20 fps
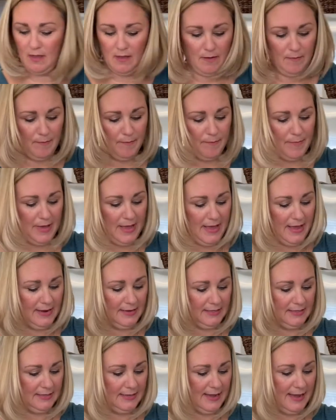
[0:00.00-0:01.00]
But
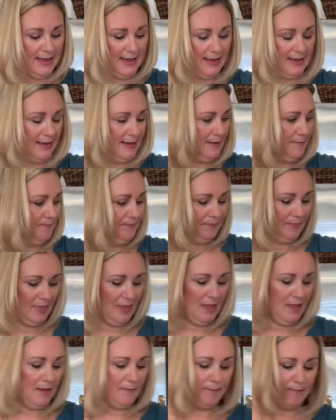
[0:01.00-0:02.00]

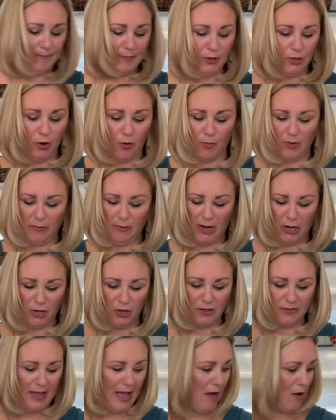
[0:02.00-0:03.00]
you don't really want to
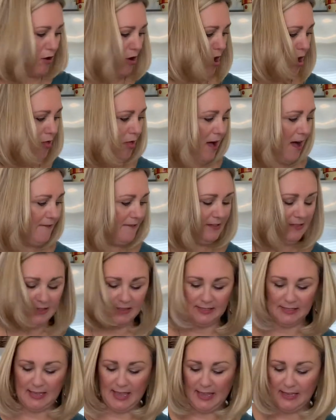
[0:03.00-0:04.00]
cook the alcohol off in
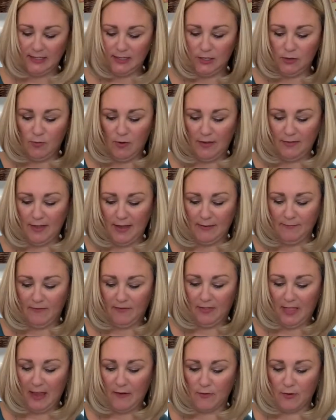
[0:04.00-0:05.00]
this case. You want that
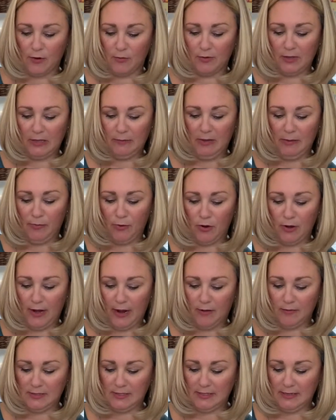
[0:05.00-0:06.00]
flavor to really be
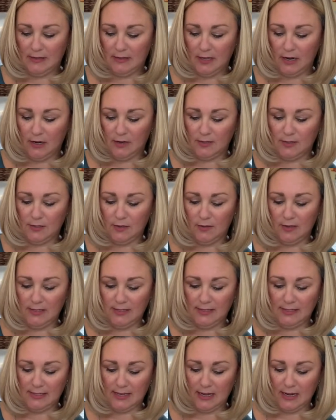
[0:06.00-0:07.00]
pronounced in there. So this
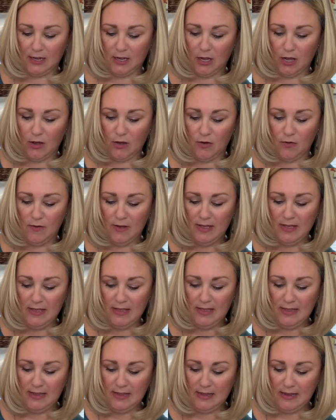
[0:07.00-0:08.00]
is going to go
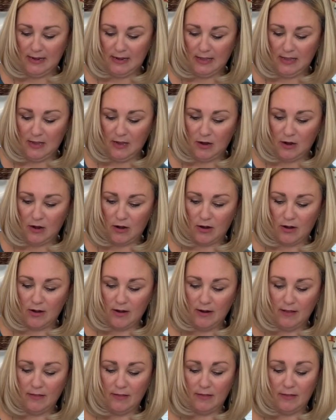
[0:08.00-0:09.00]
in
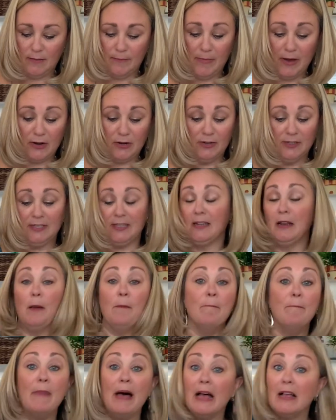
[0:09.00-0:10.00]
here. The butter's going to
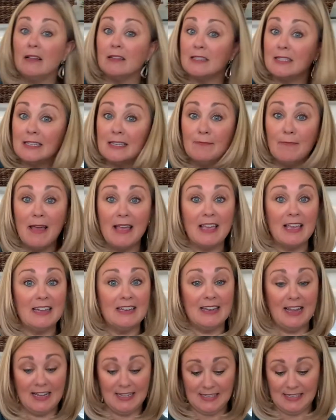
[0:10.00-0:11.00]
melt, make it
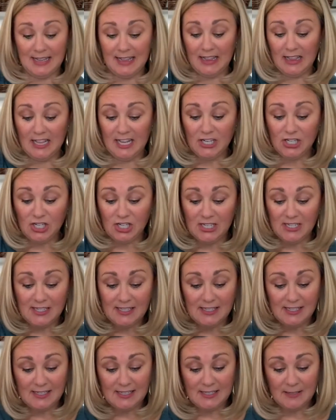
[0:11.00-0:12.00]
nice and
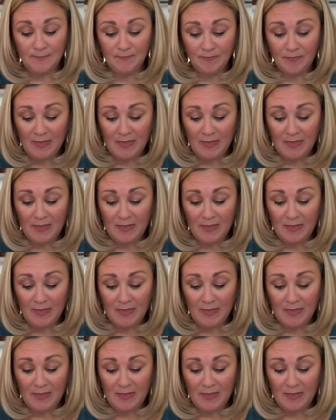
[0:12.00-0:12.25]
luscious.